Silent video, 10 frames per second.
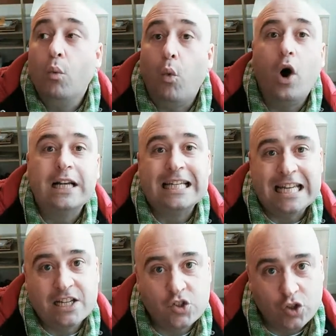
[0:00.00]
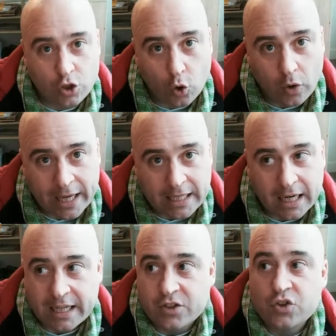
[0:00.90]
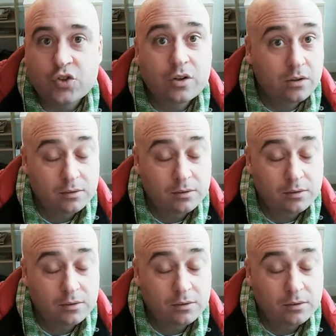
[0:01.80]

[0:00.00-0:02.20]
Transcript: What is the Golan Heights?